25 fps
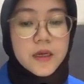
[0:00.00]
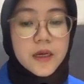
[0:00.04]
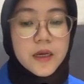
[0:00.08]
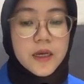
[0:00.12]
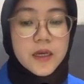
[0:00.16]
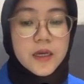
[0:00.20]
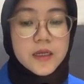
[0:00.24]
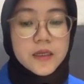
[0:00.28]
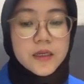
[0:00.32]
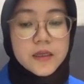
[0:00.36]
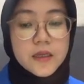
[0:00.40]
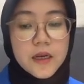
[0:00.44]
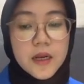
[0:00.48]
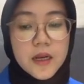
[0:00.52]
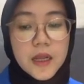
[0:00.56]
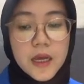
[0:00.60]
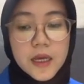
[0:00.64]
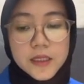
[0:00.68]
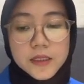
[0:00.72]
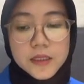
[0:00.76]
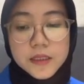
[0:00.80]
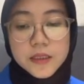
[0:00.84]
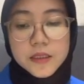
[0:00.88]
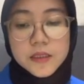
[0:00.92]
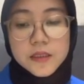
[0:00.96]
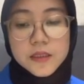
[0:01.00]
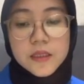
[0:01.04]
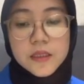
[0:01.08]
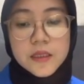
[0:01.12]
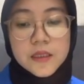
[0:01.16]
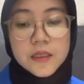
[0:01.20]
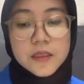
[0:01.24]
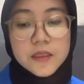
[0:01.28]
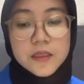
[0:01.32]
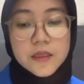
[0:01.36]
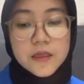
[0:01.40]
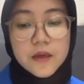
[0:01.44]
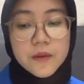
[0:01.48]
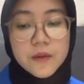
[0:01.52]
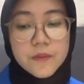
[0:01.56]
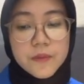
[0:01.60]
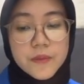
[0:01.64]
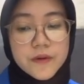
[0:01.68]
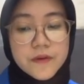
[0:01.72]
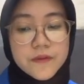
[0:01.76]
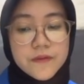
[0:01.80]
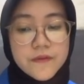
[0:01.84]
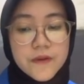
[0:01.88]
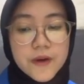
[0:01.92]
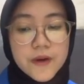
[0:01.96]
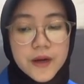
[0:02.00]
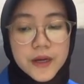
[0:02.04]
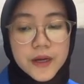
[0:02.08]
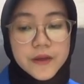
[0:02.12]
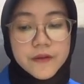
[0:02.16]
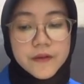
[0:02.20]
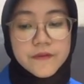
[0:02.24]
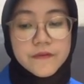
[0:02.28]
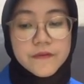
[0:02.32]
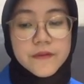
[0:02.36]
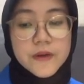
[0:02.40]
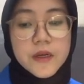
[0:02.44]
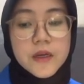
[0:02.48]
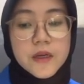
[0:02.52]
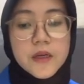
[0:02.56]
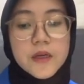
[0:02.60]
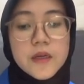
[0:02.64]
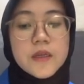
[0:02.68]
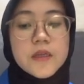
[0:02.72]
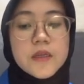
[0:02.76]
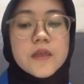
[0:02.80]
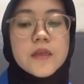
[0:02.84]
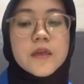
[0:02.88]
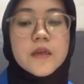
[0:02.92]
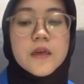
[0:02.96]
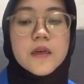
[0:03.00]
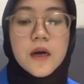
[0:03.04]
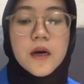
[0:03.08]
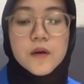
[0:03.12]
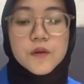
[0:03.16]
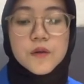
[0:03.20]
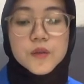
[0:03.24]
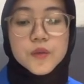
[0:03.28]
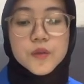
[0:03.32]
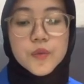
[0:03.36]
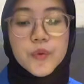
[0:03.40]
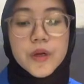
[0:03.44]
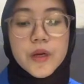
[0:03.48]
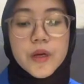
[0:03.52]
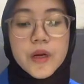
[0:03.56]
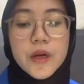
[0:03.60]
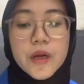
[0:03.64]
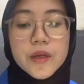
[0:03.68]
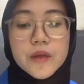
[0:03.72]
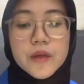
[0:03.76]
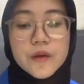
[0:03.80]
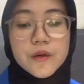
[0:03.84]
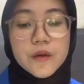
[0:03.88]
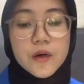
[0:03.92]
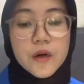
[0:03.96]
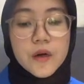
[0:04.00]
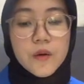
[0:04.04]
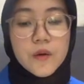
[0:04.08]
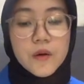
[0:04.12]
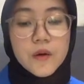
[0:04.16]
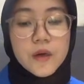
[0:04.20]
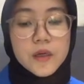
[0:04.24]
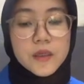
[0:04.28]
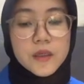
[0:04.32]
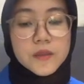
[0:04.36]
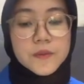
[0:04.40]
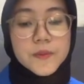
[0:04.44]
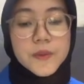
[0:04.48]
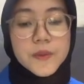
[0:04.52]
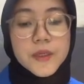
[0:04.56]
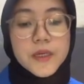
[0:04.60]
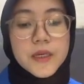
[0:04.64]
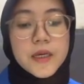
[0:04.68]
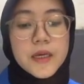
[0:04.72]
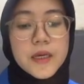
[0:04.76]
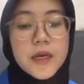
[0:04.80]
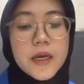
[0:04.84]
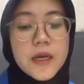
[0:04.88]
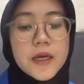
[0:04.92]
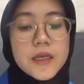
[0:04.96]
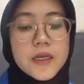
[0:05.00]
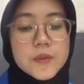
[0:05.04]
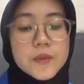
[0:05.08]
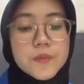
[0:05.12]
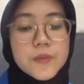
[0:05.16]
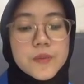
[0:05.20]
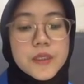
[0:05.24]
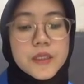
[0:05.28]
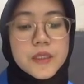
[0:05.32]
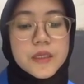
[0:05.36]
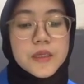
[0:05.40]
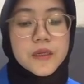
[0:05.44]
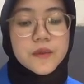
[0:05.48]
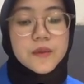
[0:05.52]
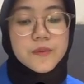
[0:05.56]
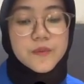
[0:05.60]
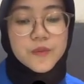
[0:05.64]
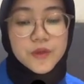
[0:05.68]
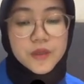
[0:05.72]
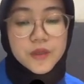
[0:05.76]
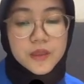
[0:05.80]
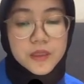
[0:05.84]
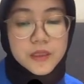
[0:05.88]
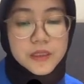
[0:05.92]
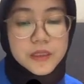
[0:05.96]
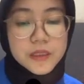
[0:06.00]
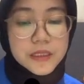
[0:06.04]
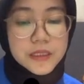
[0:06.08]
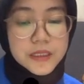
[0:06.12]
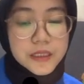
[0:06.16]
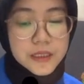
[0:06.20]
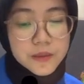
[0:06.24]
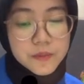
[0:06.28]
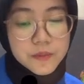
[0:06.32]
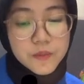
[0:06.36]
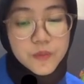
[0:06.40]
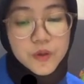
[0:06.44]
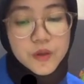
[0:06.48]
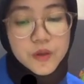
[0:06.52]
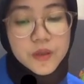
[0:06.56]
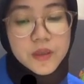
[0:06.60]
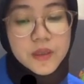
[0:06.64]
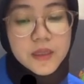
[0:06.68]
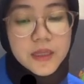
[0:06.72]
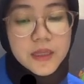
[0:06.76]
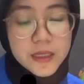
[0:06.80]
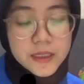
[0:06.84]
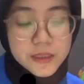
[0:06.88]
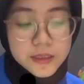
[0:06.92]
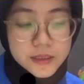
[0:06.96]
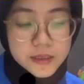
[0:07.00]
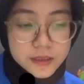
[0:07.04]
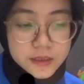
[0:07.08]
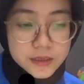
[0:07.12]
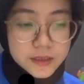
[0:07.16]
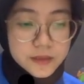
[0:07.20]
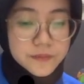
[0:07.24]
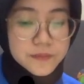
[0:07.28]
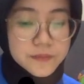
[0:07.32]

And the last, sentence number 5, the house where I grow up has been demolished.